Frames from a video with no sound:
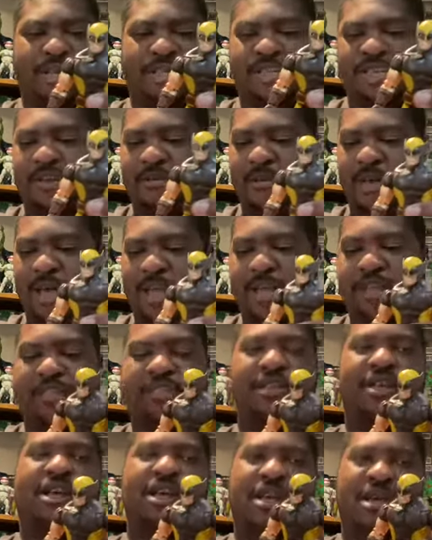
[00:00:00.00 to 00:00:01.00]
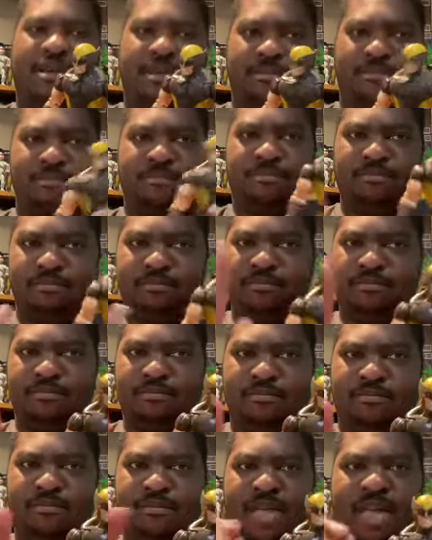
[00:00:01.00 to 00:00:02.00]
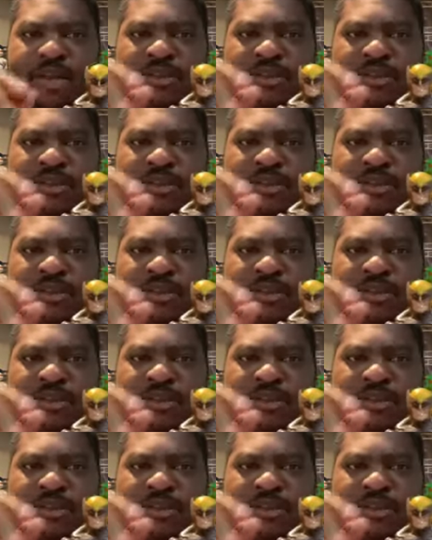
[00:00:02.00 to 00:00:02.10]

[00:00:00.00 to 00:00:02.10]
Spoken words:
to everybody else. I'll